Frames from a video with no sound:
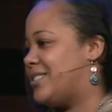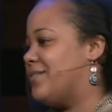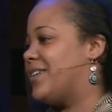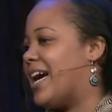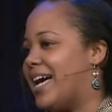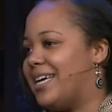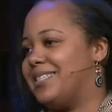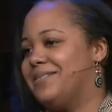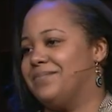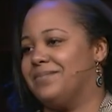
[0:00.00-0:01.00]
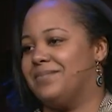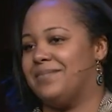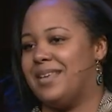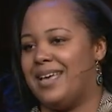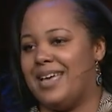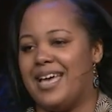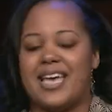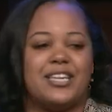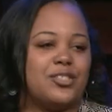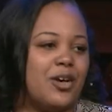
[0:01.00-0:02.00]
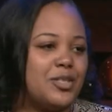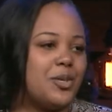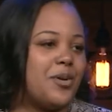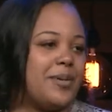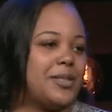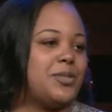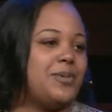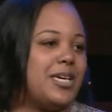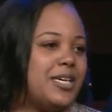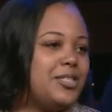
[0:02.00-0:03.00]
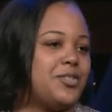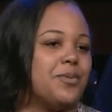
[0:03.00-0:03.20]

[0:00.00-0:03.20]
of God. It is also about speaking to the